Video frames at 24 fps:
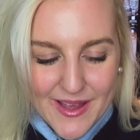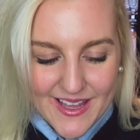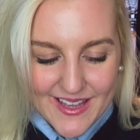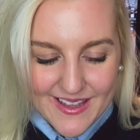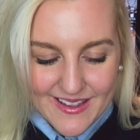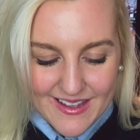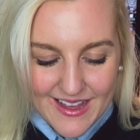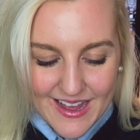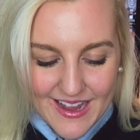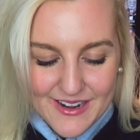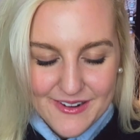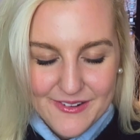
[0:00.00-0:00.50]
I,
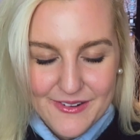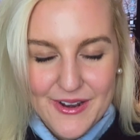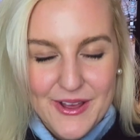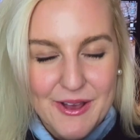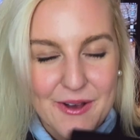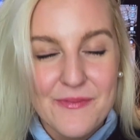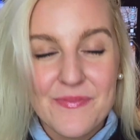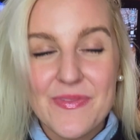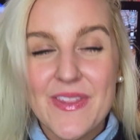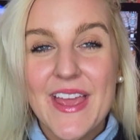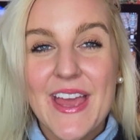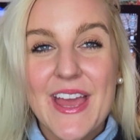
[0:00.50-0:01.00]
I don't
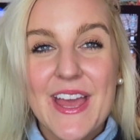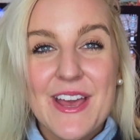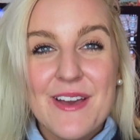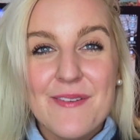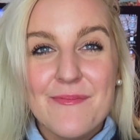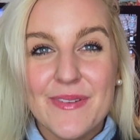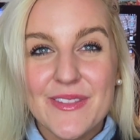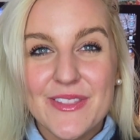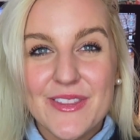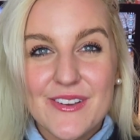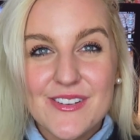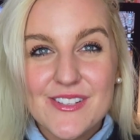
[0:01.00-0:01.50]
know.
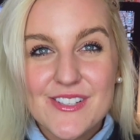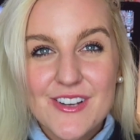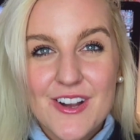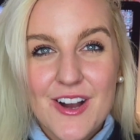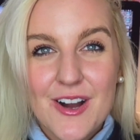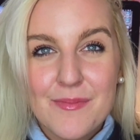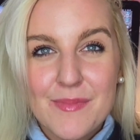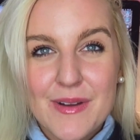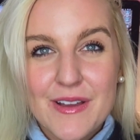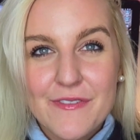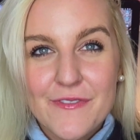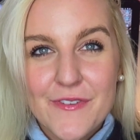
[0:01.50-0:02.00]
But those are
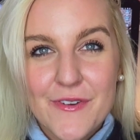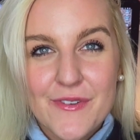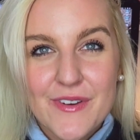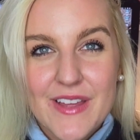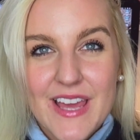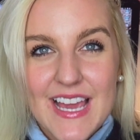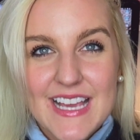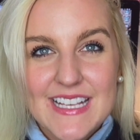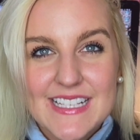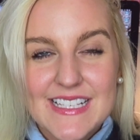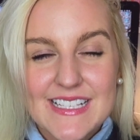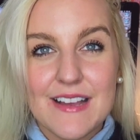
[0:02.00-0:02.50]
all my phone
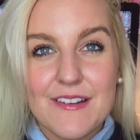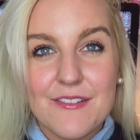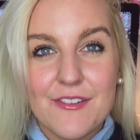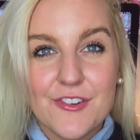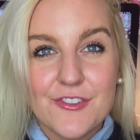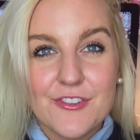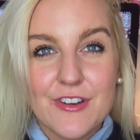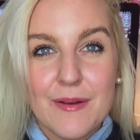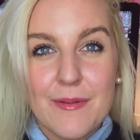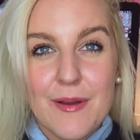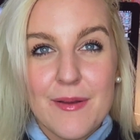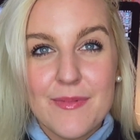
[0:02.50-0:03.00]
cases. I
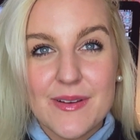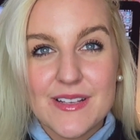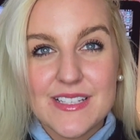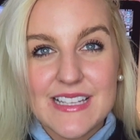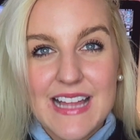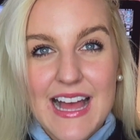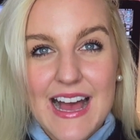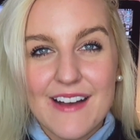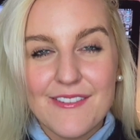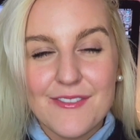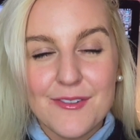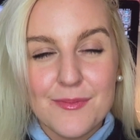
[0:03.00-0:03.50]
will try my best
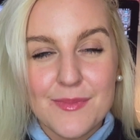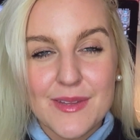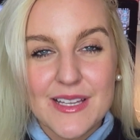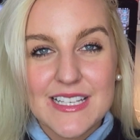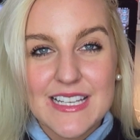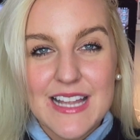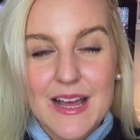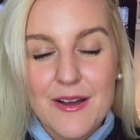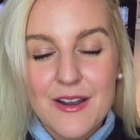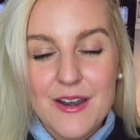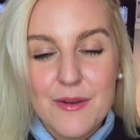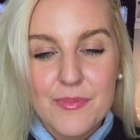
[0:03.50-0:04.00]
to have them
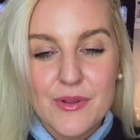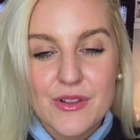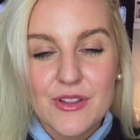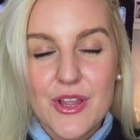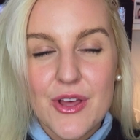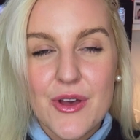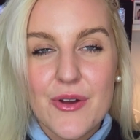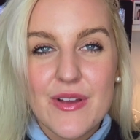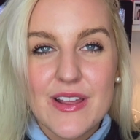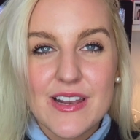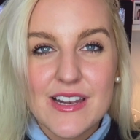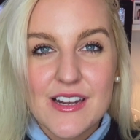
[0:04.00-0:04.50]
linked down
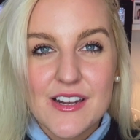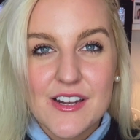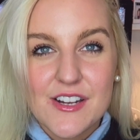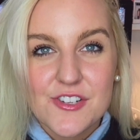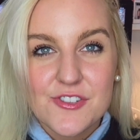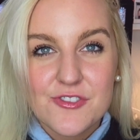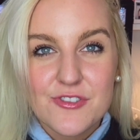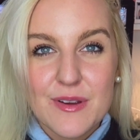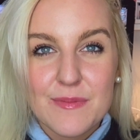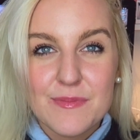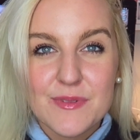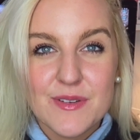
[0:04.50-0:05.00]
below in the
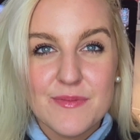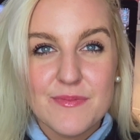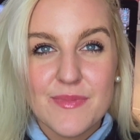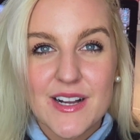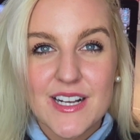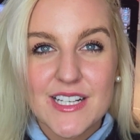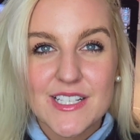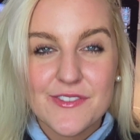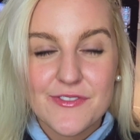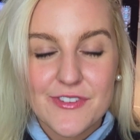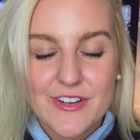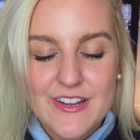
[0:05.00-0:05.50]
description
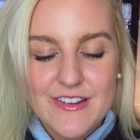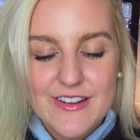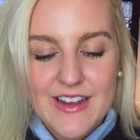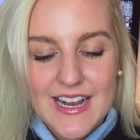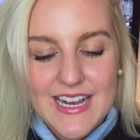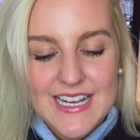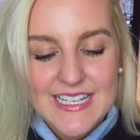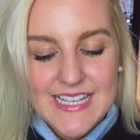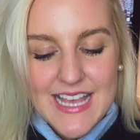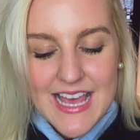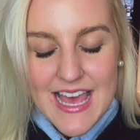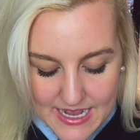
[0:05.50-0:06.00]
box for you
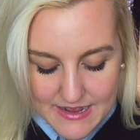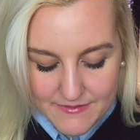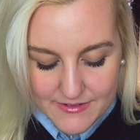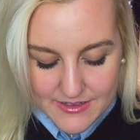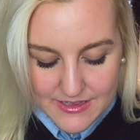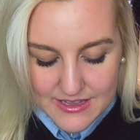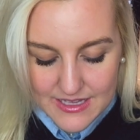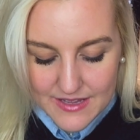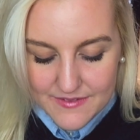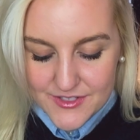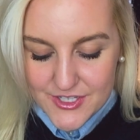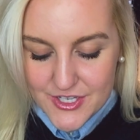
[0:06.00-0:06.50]
guys. I
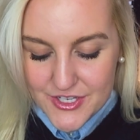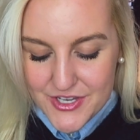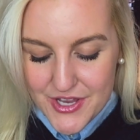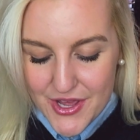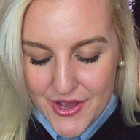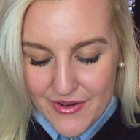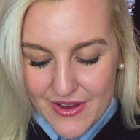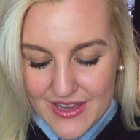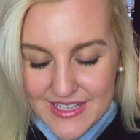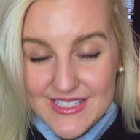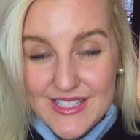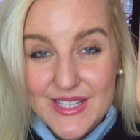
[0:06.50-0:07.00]
would love to
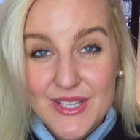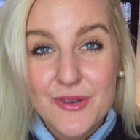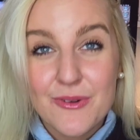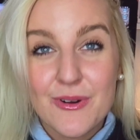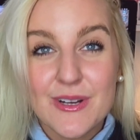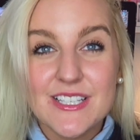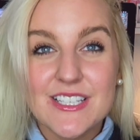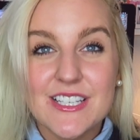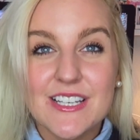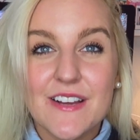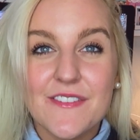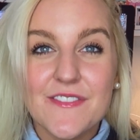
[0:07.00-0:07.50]
know as the
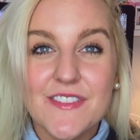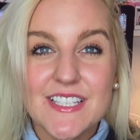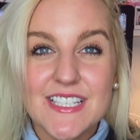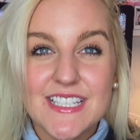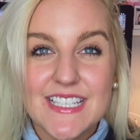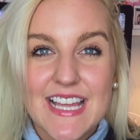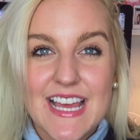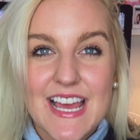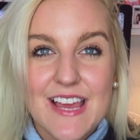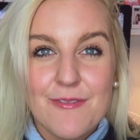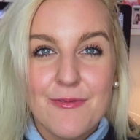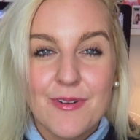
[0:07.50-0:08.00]
question of the
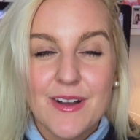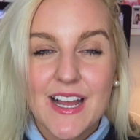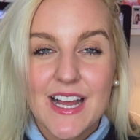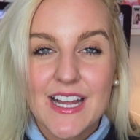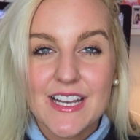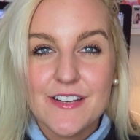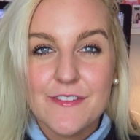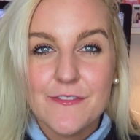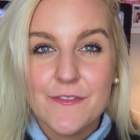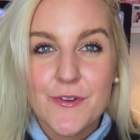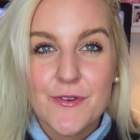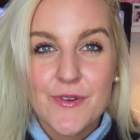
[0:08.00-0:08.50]
day what
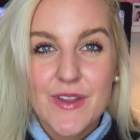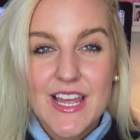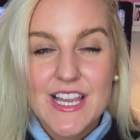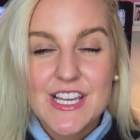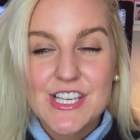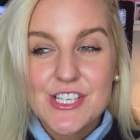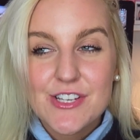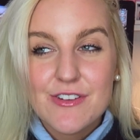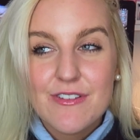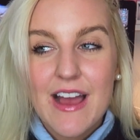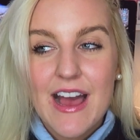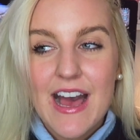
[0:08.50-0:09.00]
kind of phone
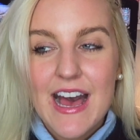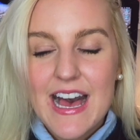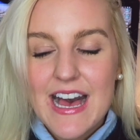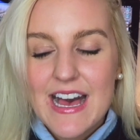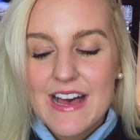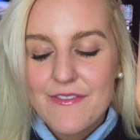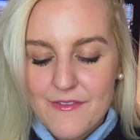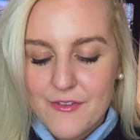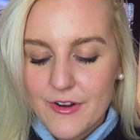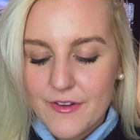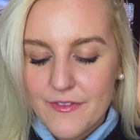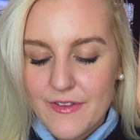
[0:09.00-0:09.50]
case you
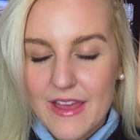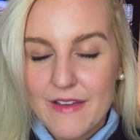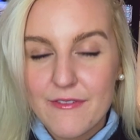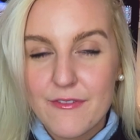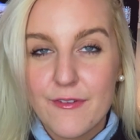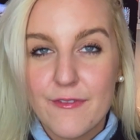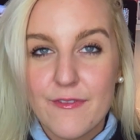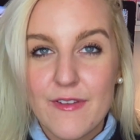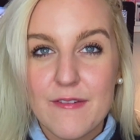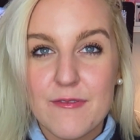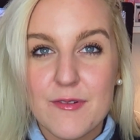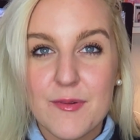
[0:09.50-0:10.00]
have or if you
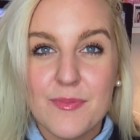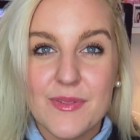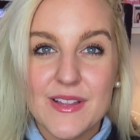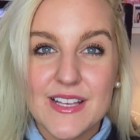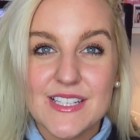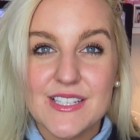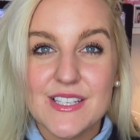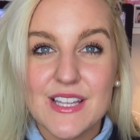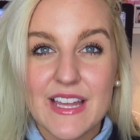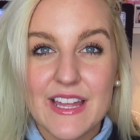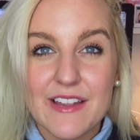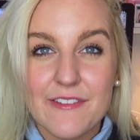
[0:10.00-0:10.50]
have a favorite
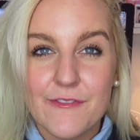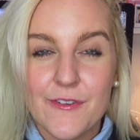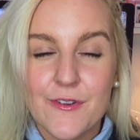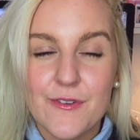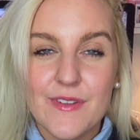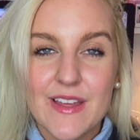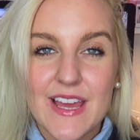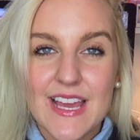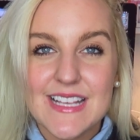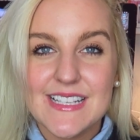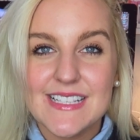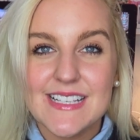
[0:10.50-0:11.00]
place to get
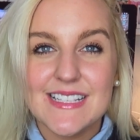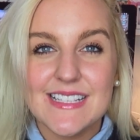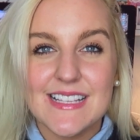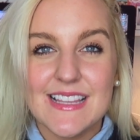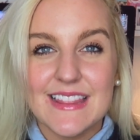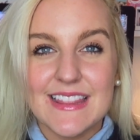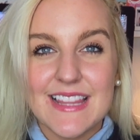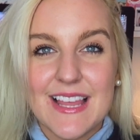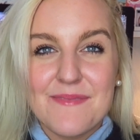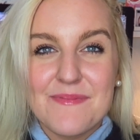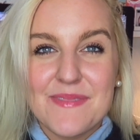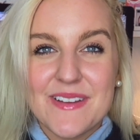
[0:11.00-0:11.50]
phone cases
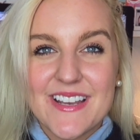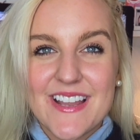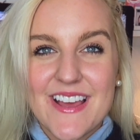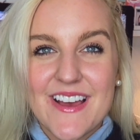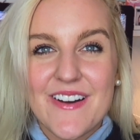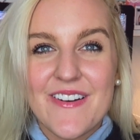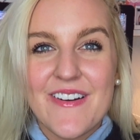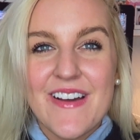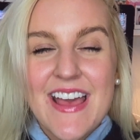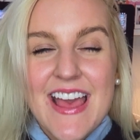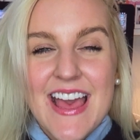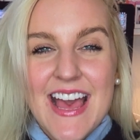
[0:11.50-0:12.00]
let me
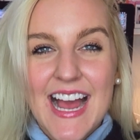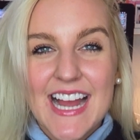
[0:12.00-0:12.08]
know.